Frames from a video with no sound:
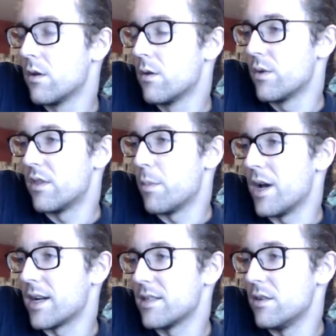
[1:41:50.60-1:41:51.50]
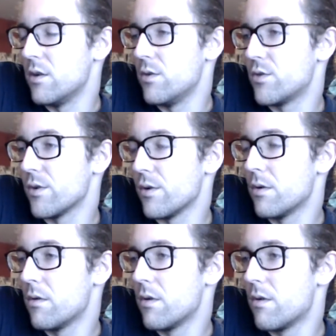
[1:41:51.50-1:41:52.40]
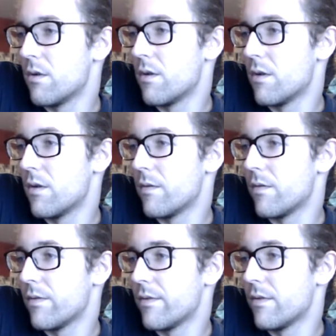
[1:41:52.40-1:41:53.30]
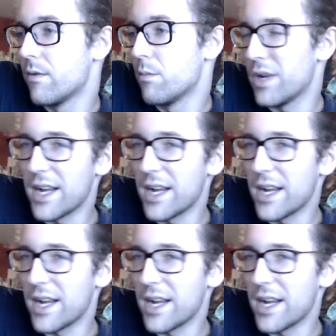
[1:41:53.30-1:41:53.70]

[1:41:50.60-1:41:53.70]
With the box in neutral. But